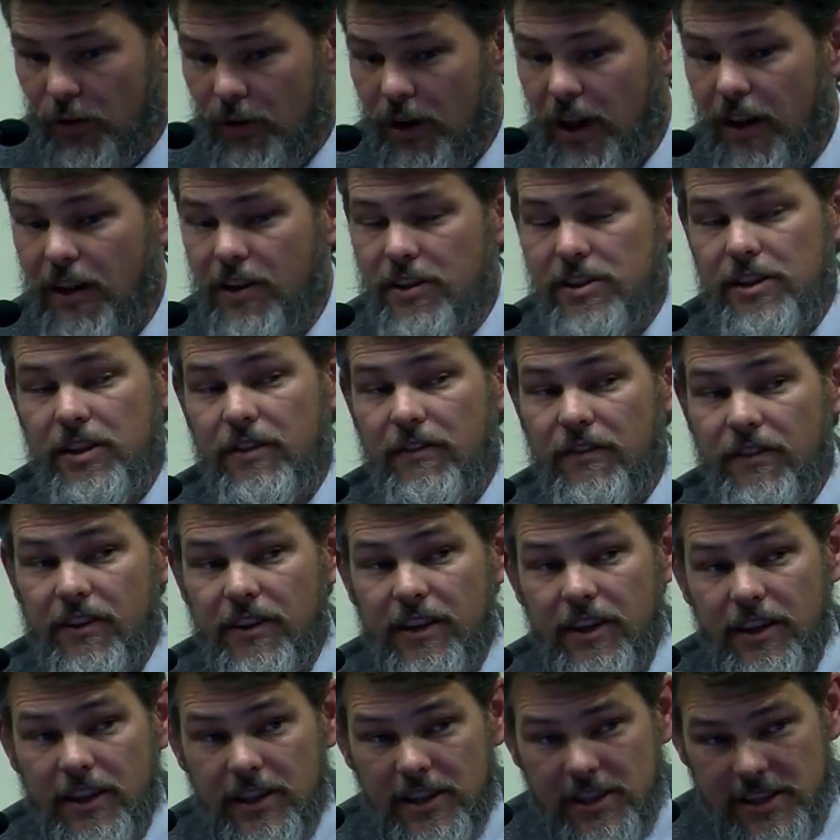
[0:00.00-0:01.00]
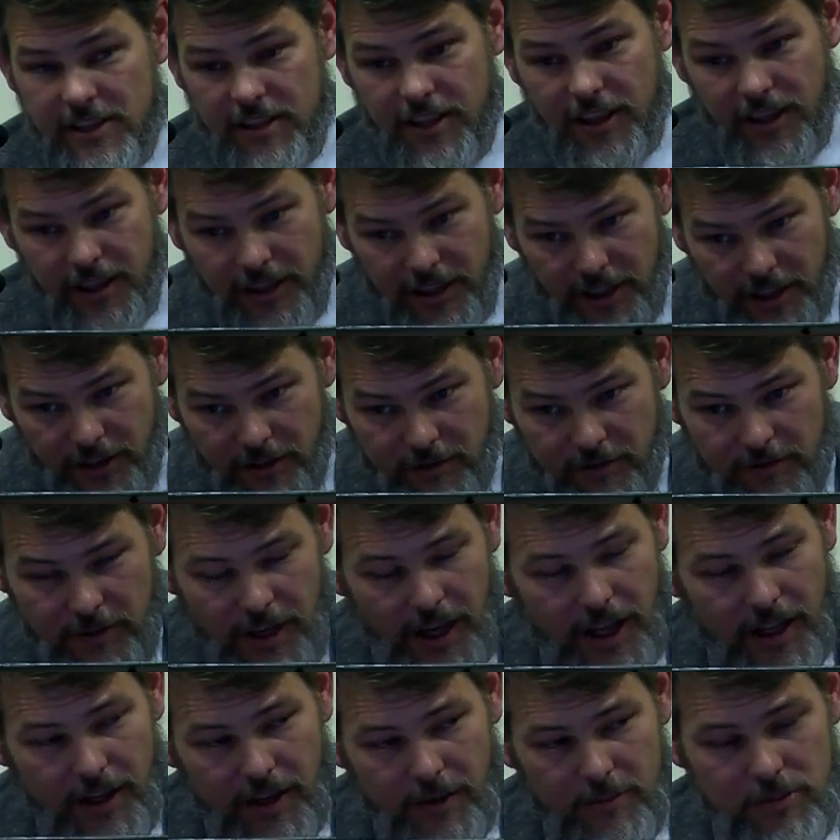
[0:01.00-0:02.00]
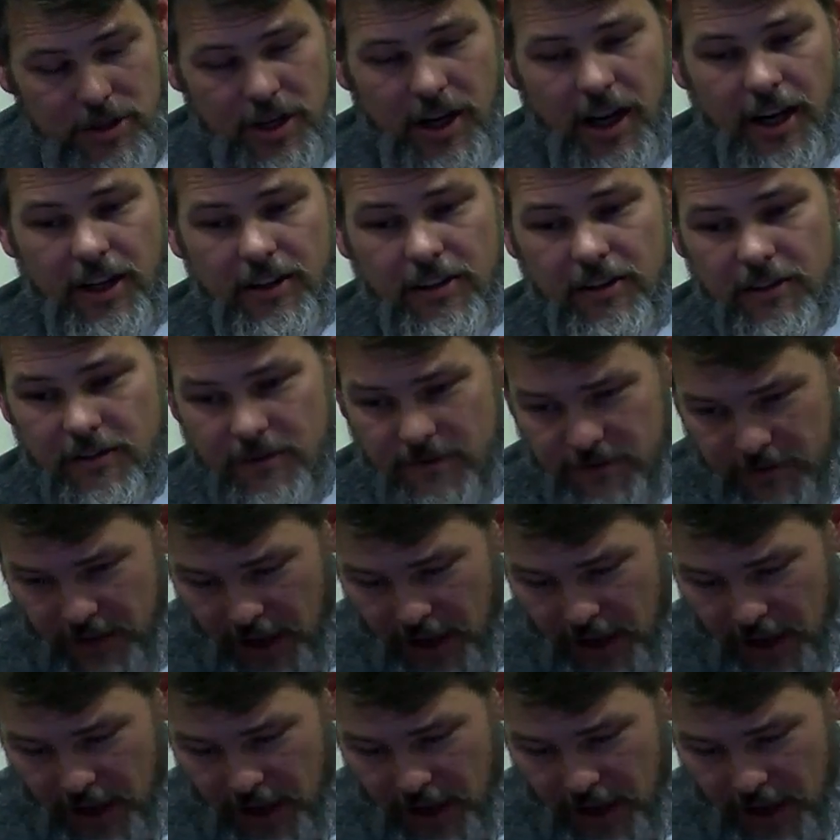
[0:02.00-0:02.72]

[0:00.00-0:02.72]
relativity is in and objective